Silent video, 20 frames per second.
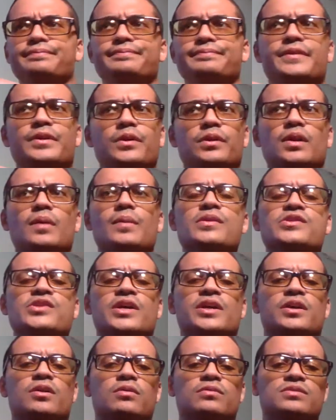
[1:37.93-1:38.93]
you know,
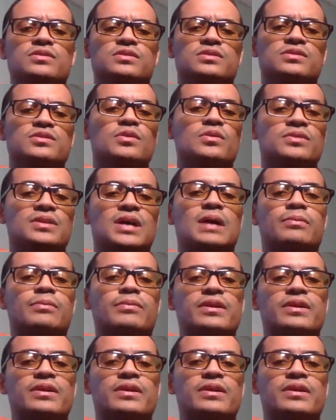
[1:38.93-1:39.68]
Lomachenko, just, you know, Top